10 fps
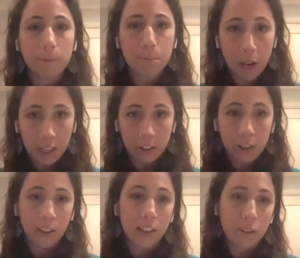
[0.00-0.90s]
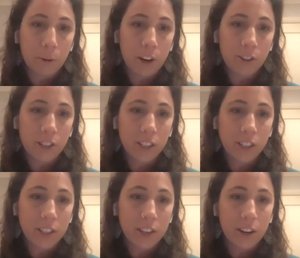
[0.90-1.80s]
melancholic depression.
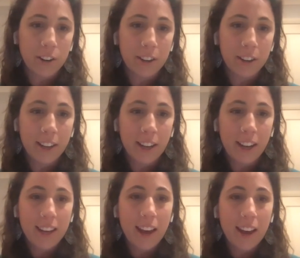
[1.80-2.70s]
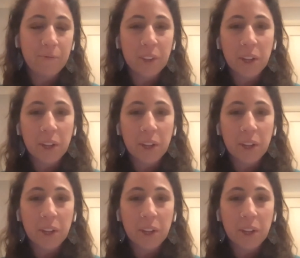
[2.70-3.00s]
So yeah.